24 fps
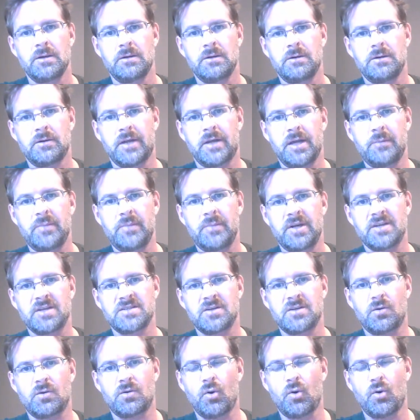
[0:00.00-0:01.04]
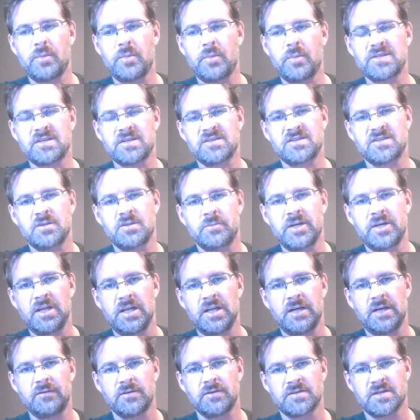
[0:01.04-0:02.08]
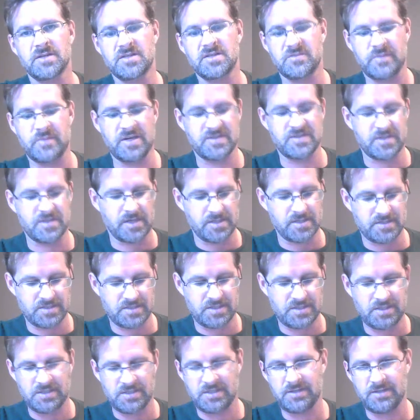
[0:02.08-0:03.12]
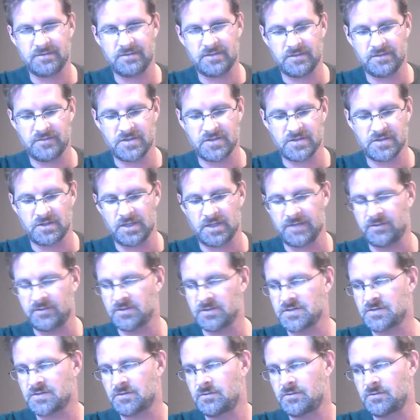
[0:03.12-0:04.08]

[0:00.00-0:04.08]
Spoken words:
Okay, because it orbits in so many levels of space odyssey division levels